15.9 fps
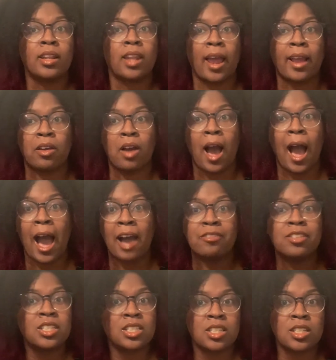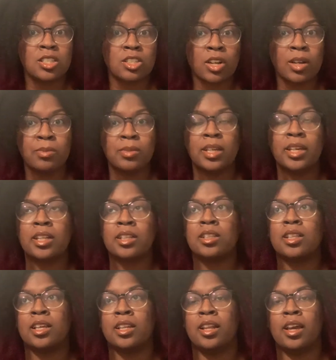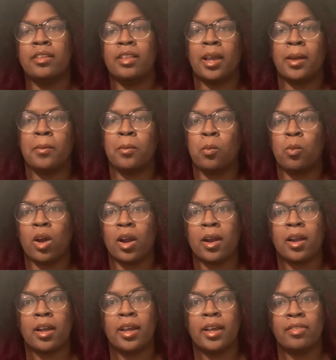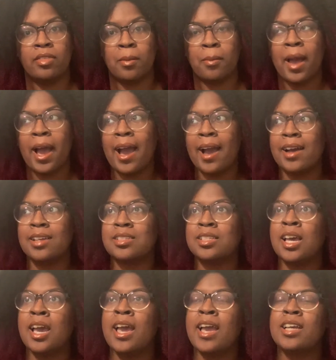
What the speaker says: like obviously scripted than they were in the past.